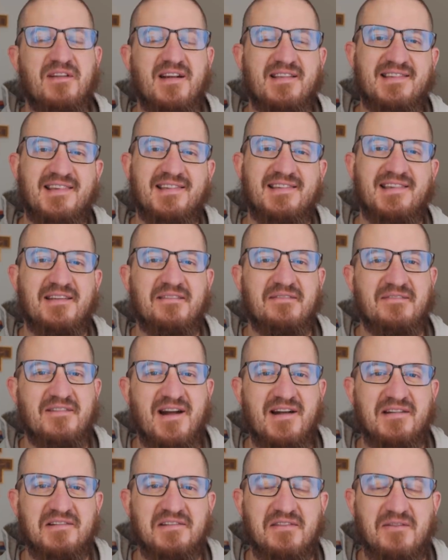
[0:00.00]
Franciscan
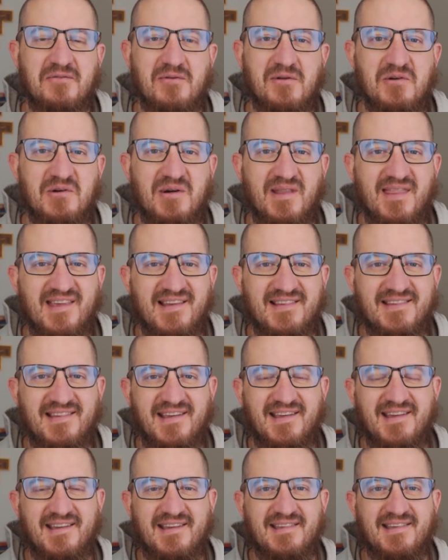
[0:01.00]
Friars of the Renewal, and this
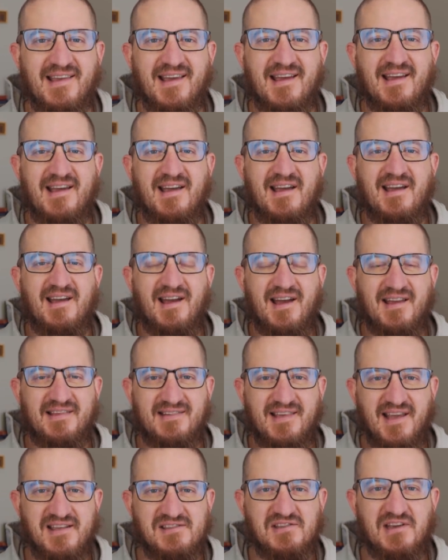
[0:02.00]
is
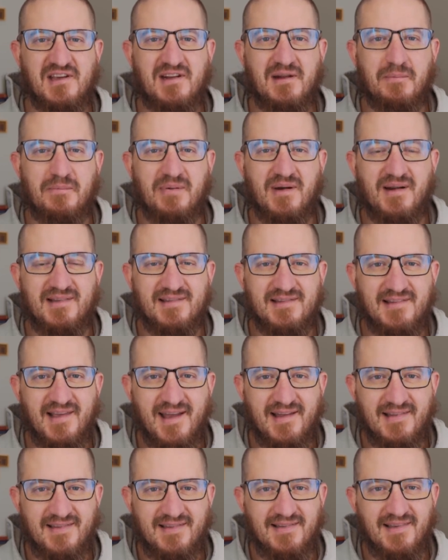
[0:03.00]
Ascension
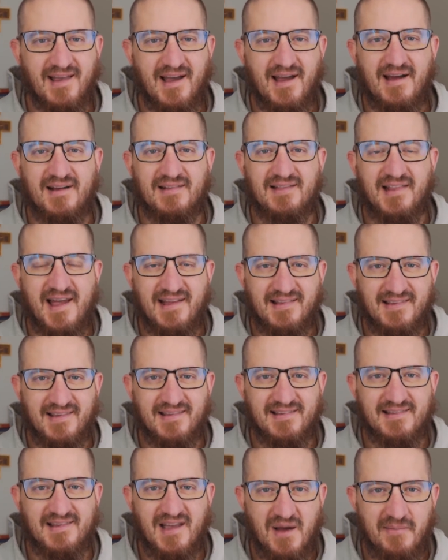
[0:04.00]
Presents. Uh, Lent
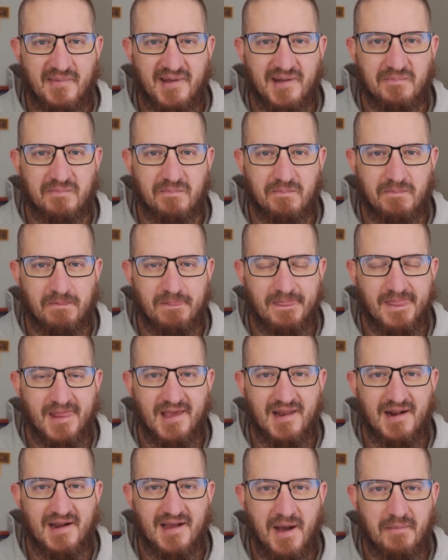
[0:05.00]
is coming
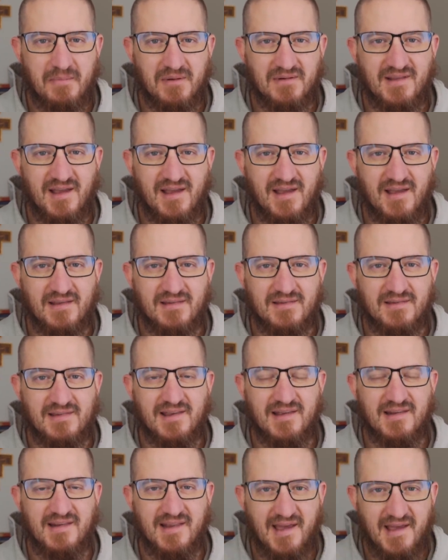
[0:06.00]
in a couple days.
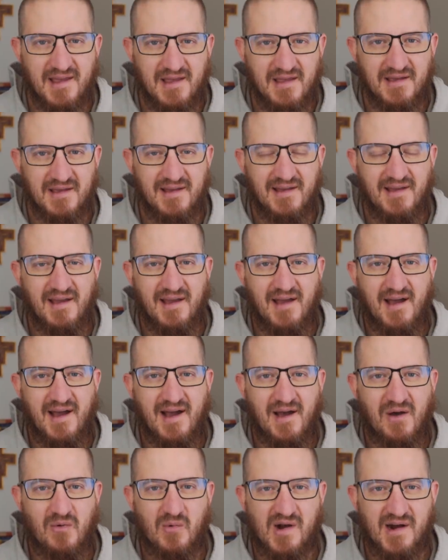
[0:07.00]
Today,
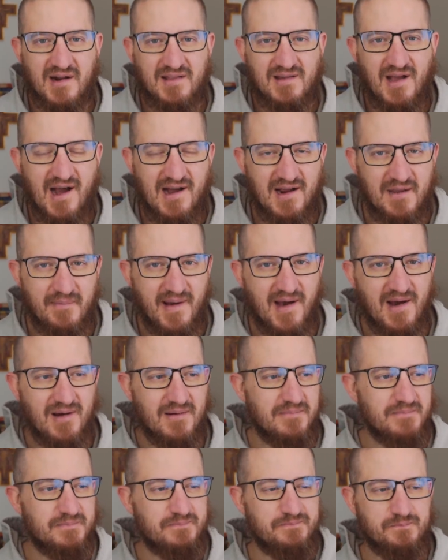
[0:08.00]
uh, we're going to talk
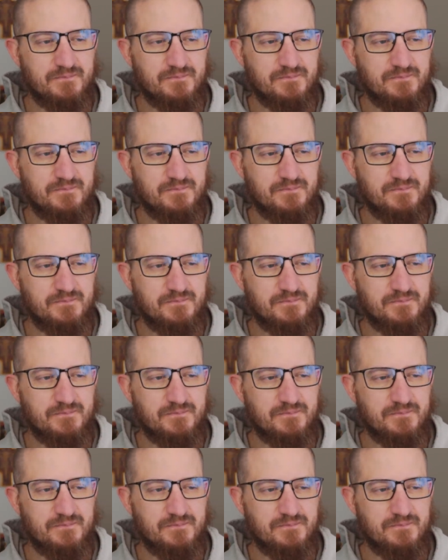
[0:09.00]
about